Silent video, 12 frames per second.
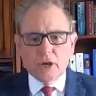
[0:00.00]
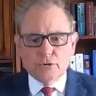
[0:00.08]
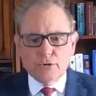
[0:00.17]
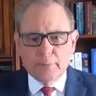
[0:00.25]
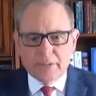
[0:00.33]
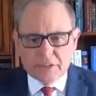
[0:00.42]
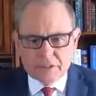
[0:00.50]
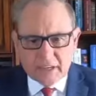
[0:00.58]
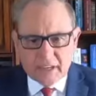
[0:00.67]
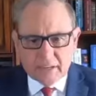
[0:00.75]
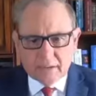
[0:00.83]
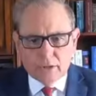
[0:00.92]
"to be
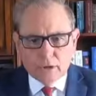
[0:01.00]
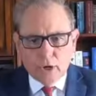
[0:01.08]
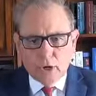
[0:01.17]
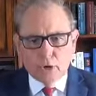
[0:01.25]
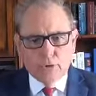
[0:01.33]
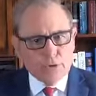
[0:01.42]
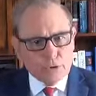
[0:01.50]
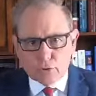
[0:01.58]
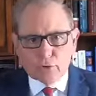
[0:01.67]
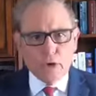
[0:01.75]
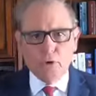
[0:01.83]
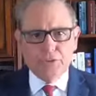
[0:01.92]
sin who knew
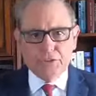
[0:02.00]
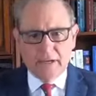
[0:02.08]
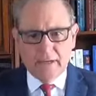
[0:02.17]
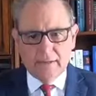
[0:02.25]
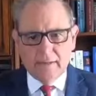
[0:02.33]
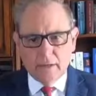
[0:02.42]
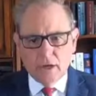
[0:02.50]
no sin,